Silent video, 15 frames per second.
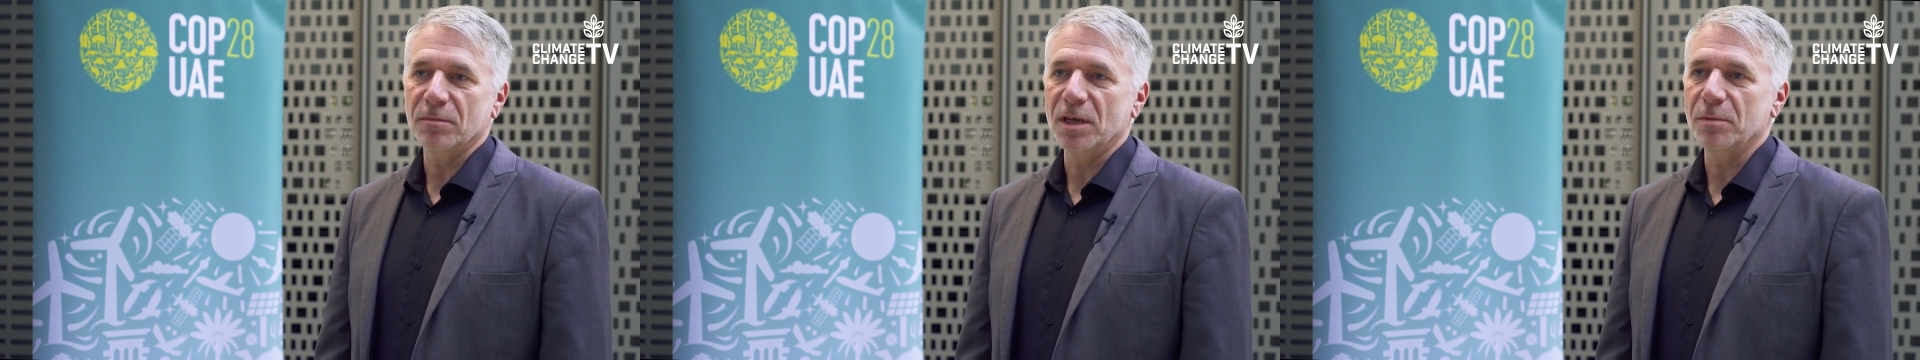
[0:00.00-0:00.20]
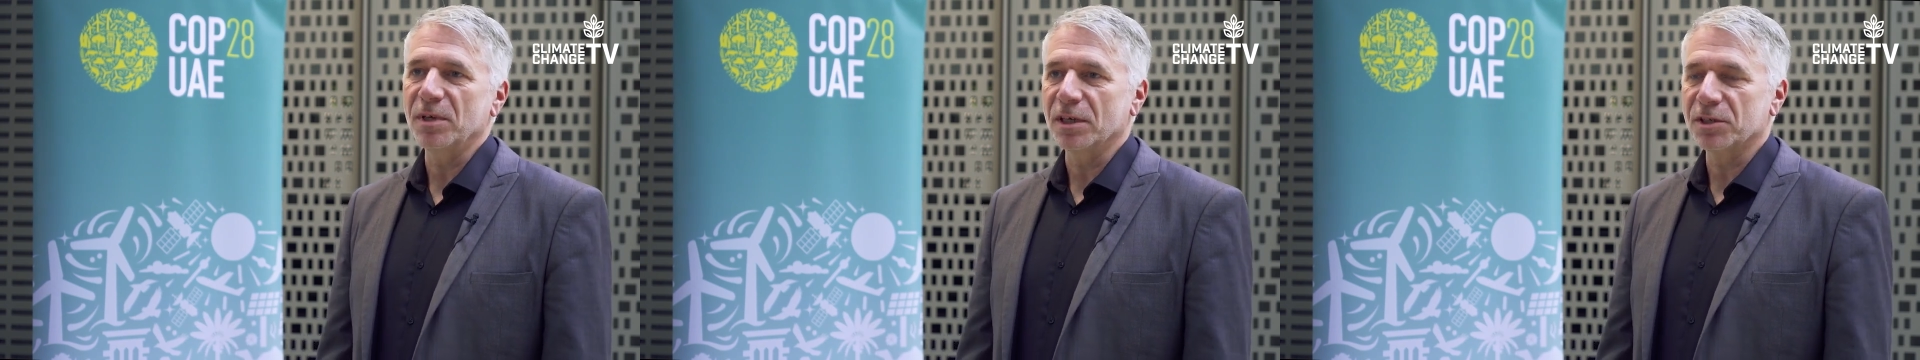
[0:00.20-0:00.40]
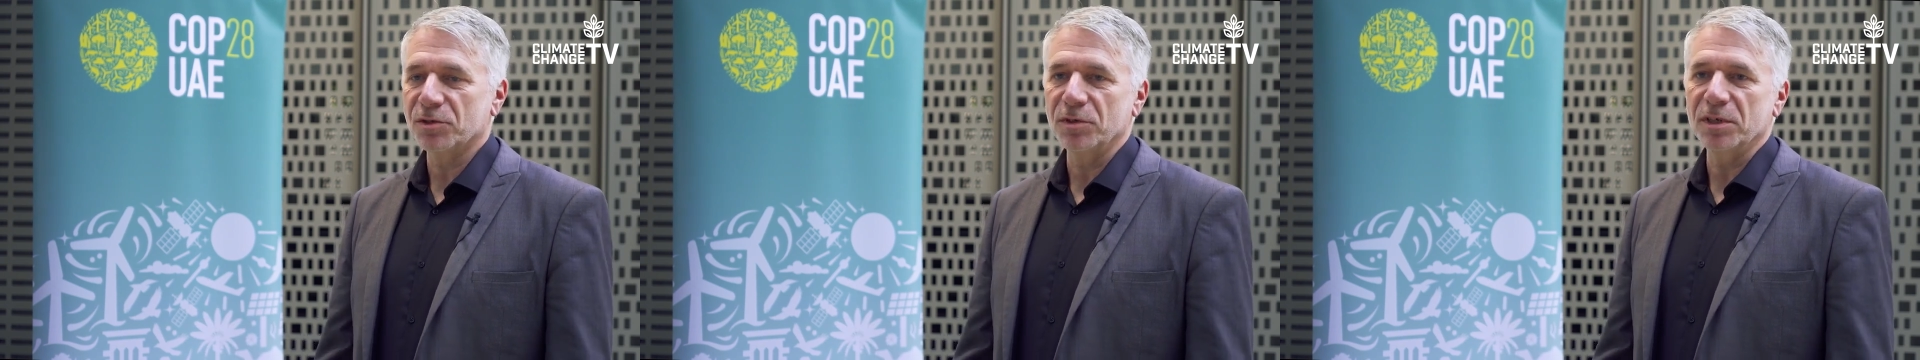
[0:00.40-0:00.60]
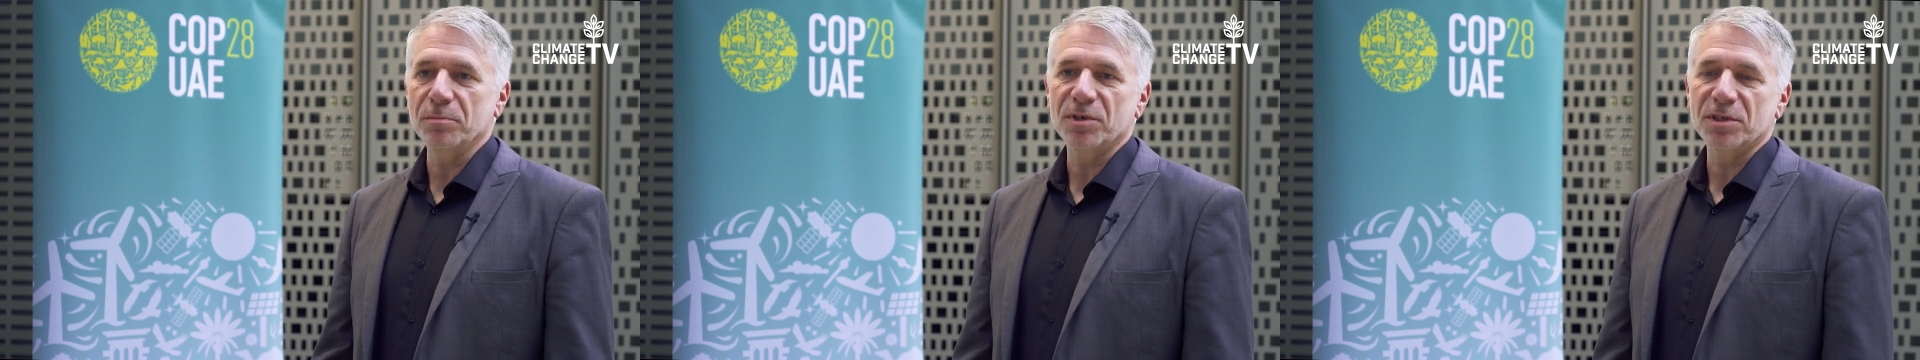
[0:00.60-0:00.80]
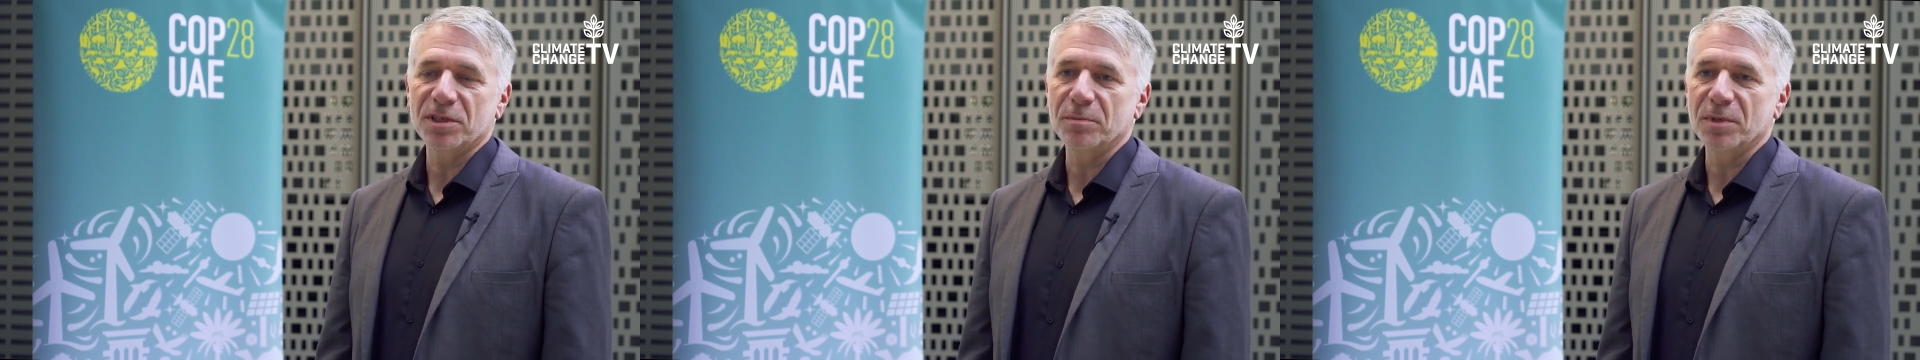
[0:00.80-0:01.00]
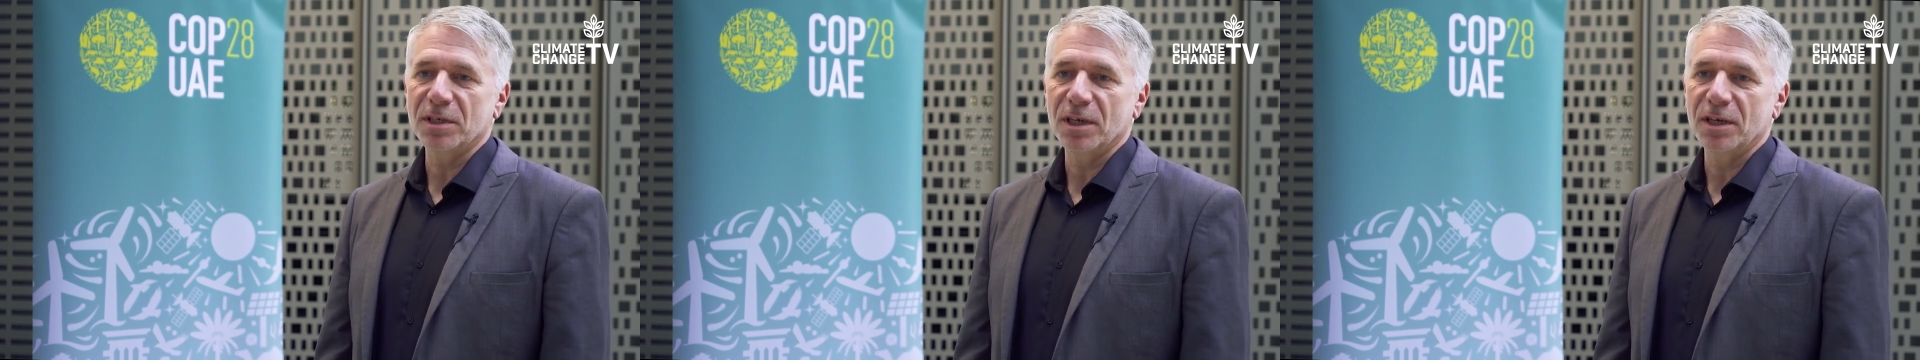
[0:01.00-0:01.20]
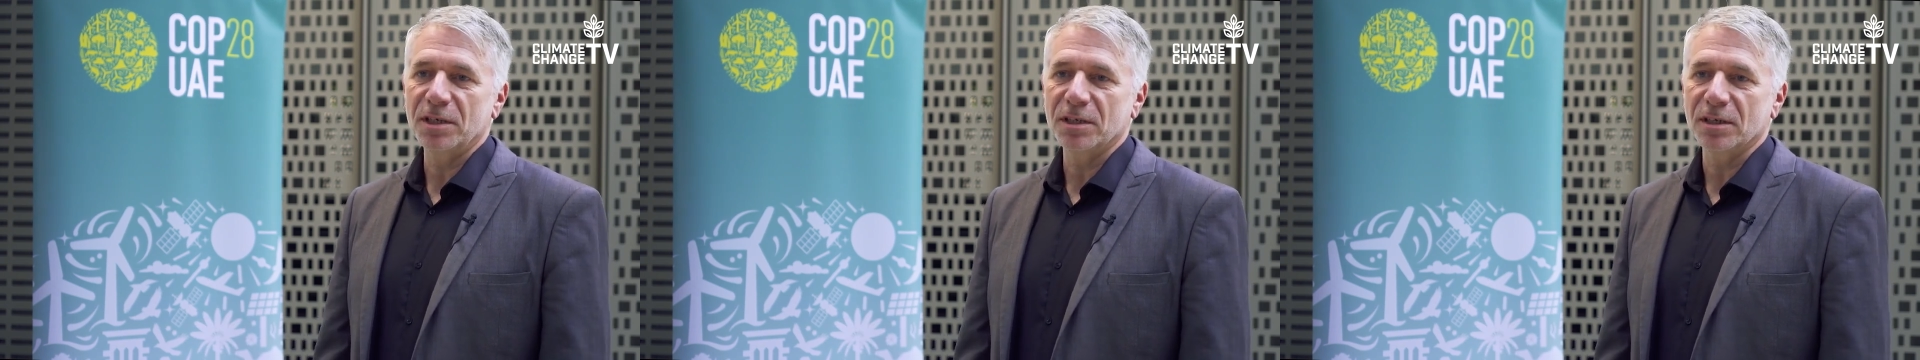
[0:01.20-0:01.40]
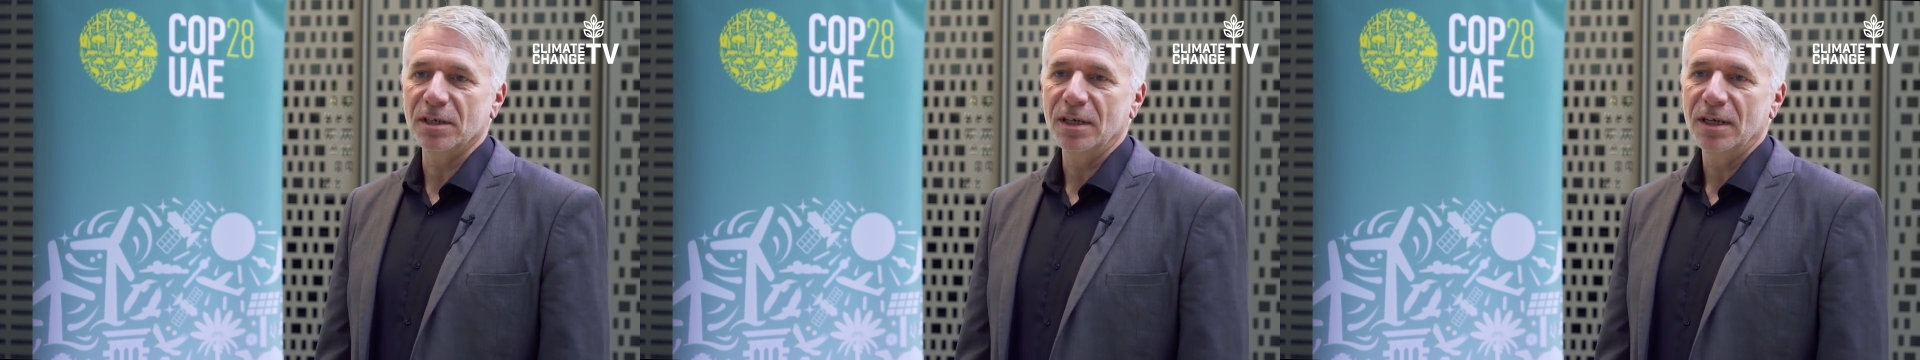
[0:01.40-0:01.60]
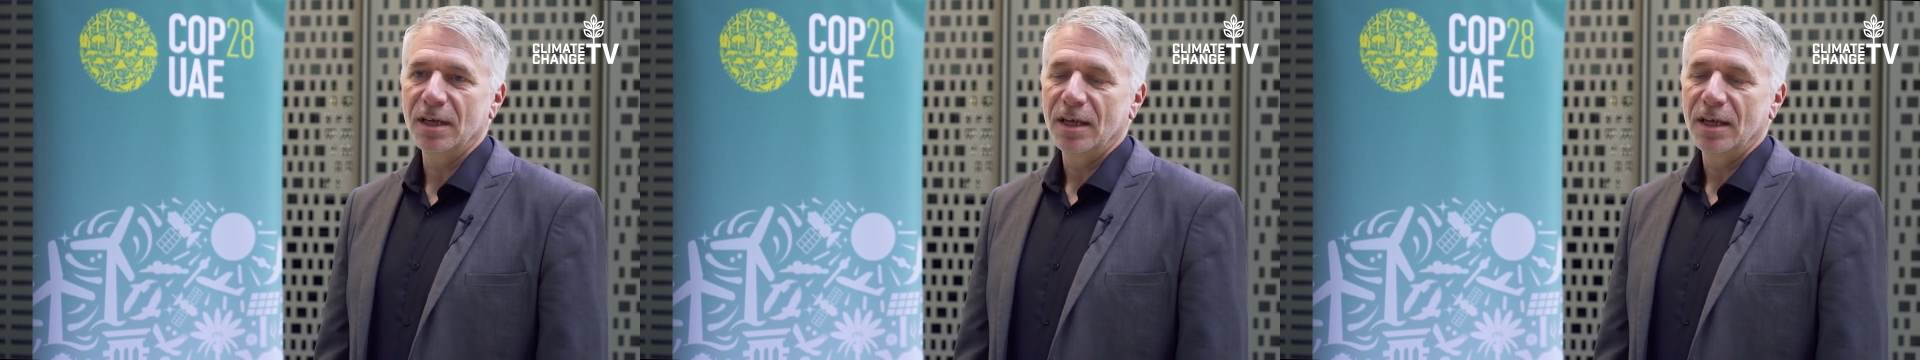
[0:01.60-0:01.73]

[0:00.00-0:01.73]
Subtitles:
maybe extreme precipitation.